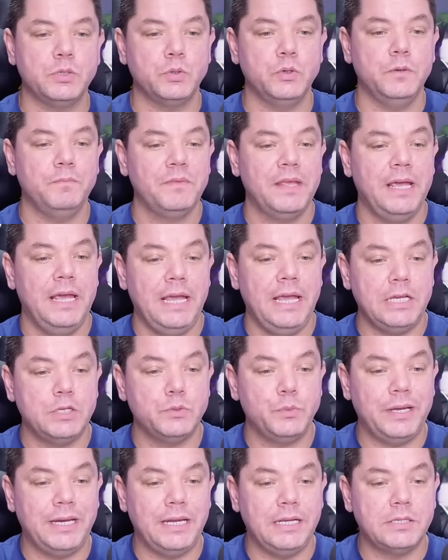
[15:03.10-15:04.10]
to do
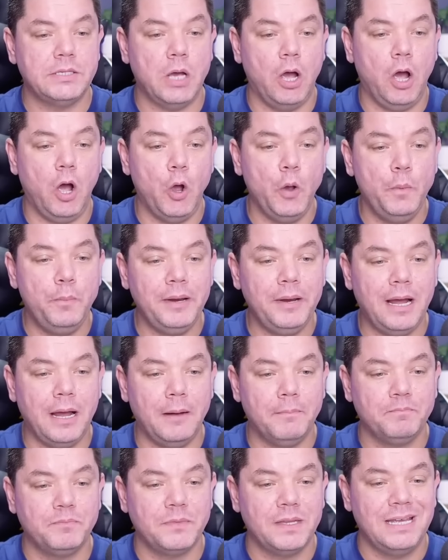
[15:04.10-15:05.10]
is we need to open
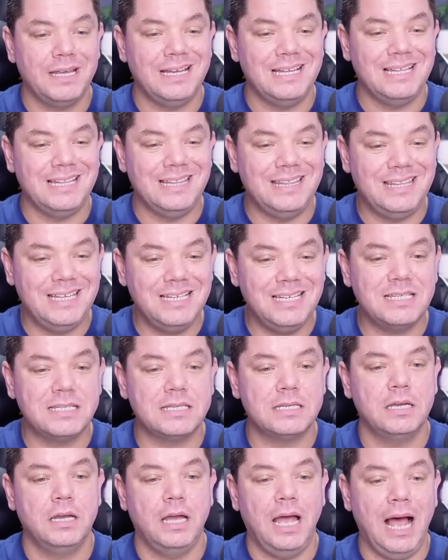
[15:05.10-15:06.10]
up
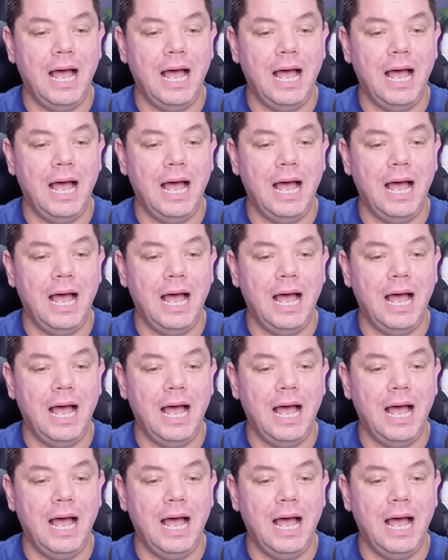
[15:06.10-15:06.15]
this